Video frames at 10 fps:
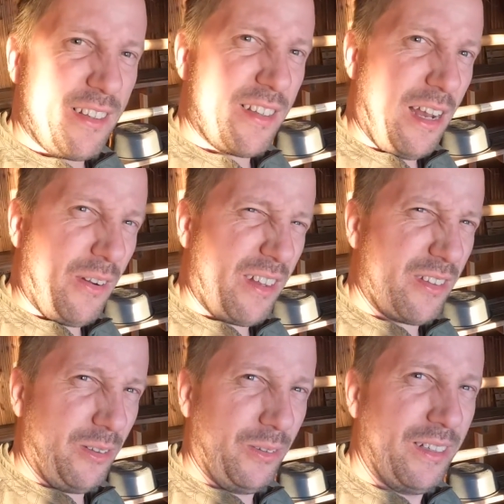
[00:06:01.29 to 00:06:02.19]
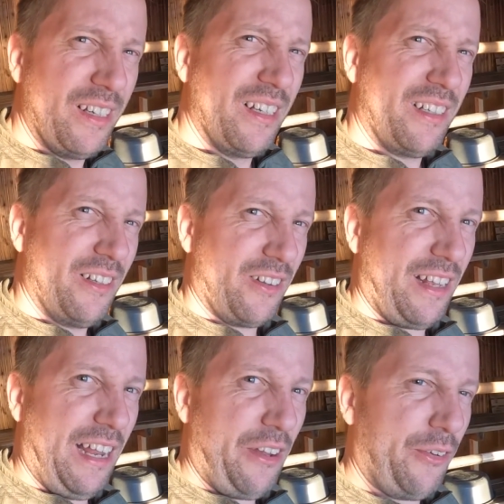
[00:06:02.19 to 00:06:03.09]
sauna, so not
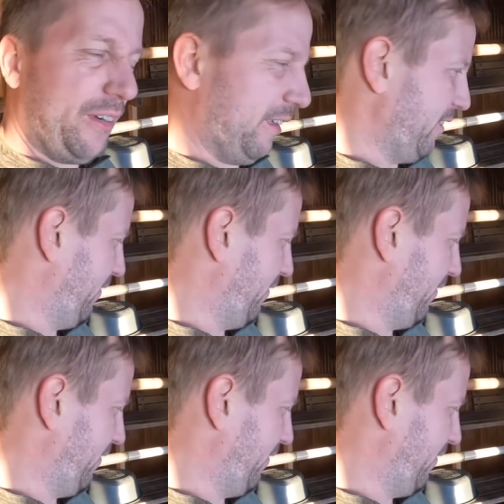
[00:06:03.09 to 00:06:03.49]
electrical.